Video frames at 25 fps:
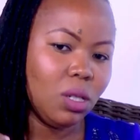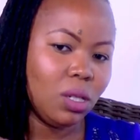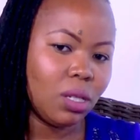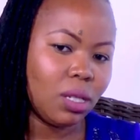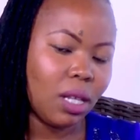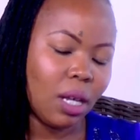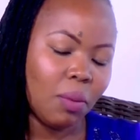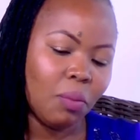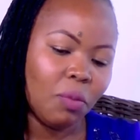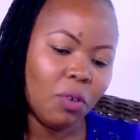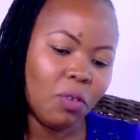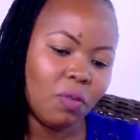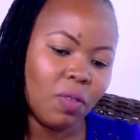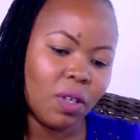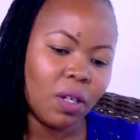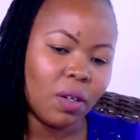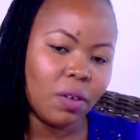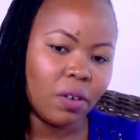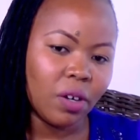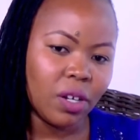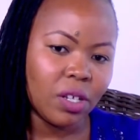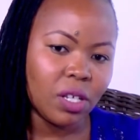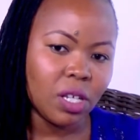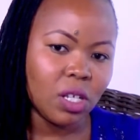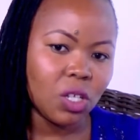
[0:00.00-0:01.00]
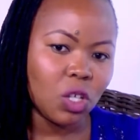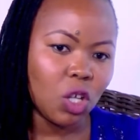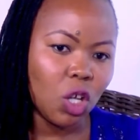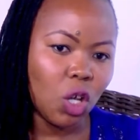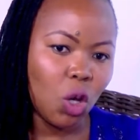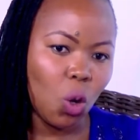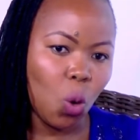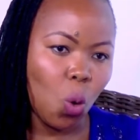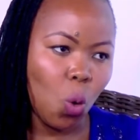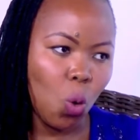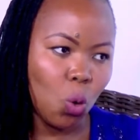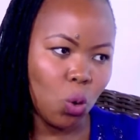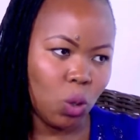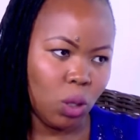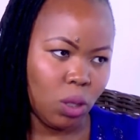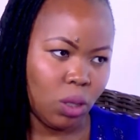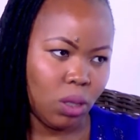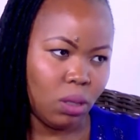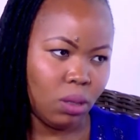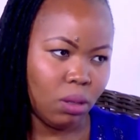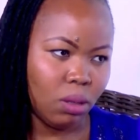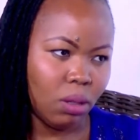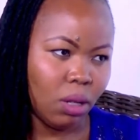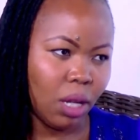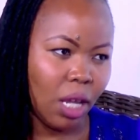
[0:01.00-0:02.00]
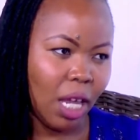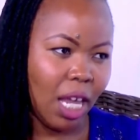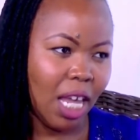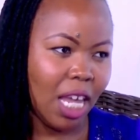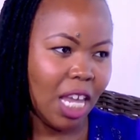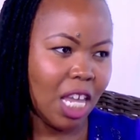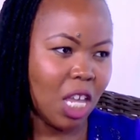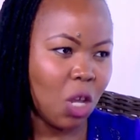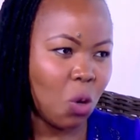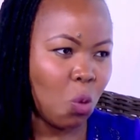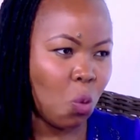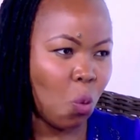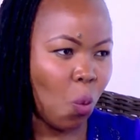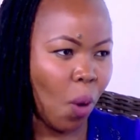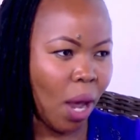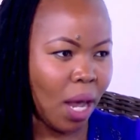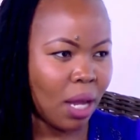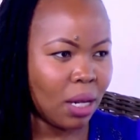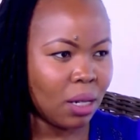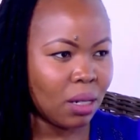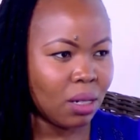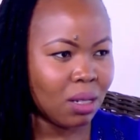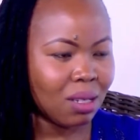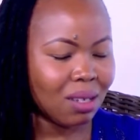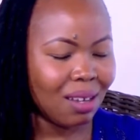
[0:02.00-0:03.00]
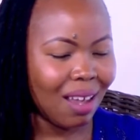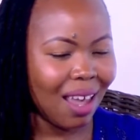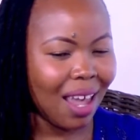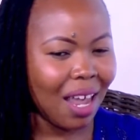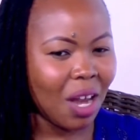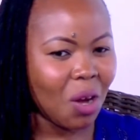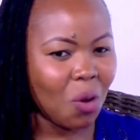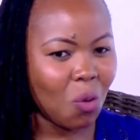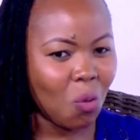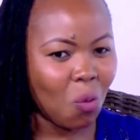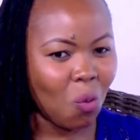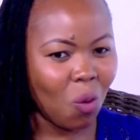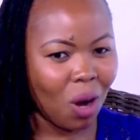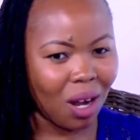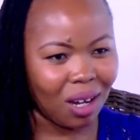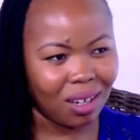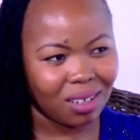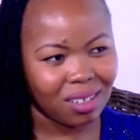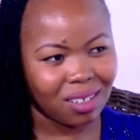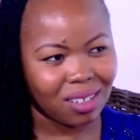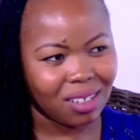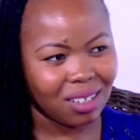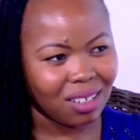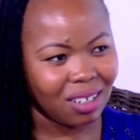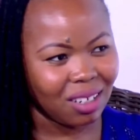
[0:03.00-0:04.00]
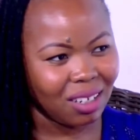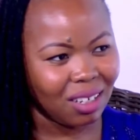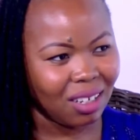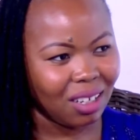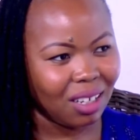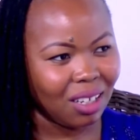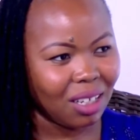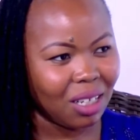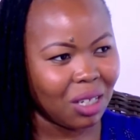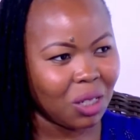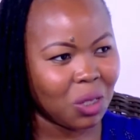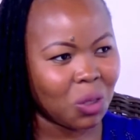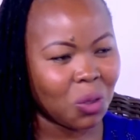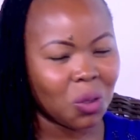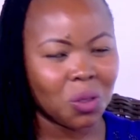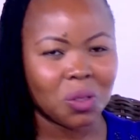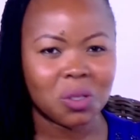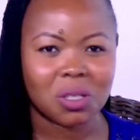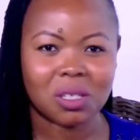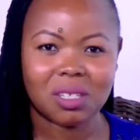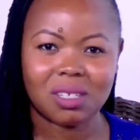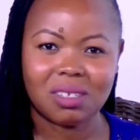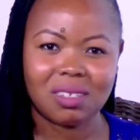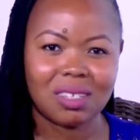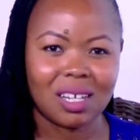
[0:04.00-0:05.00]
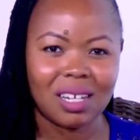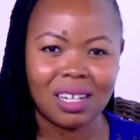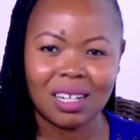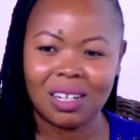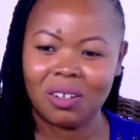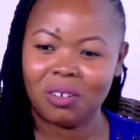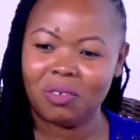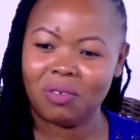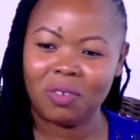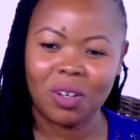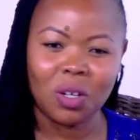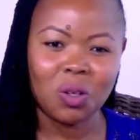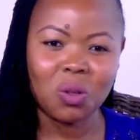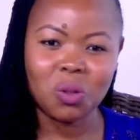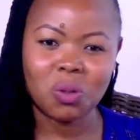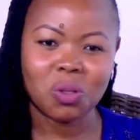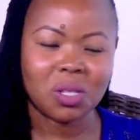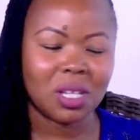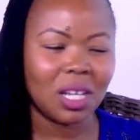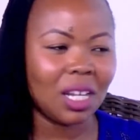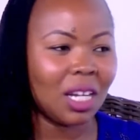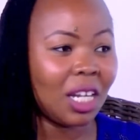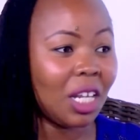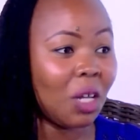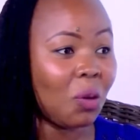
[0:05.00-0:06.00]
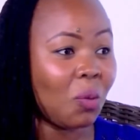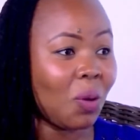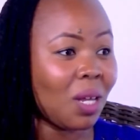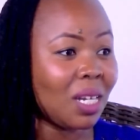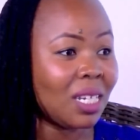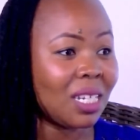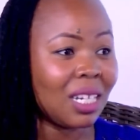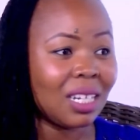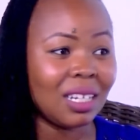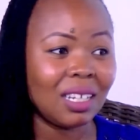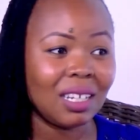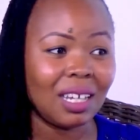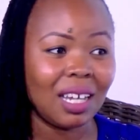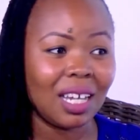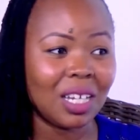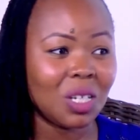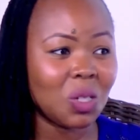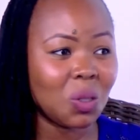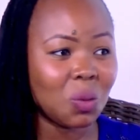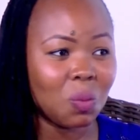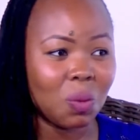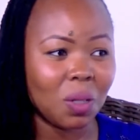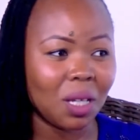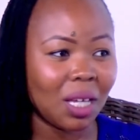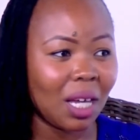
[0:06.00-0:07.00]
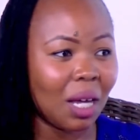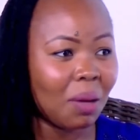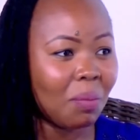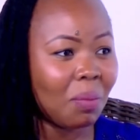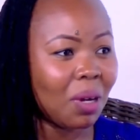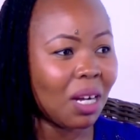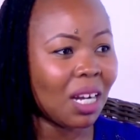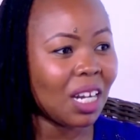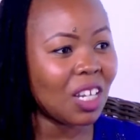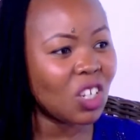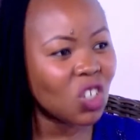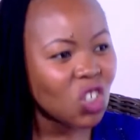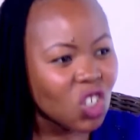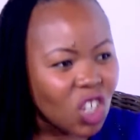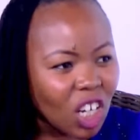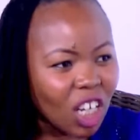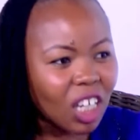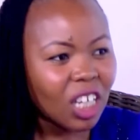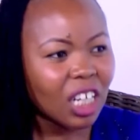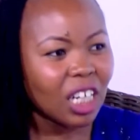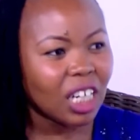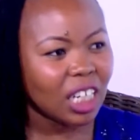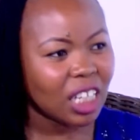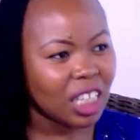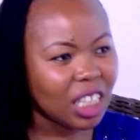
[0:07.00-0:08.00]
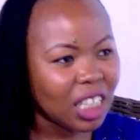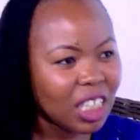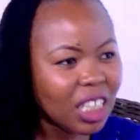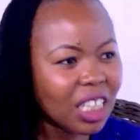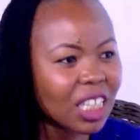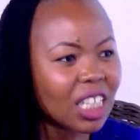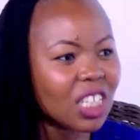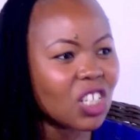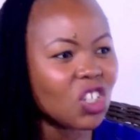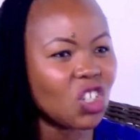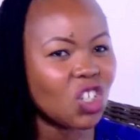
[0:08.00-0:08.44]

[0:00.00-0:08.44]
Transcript: some of the graces he holds, he went and worked. He talks certain of a crusade he went, and he had to become an usher, cleaning the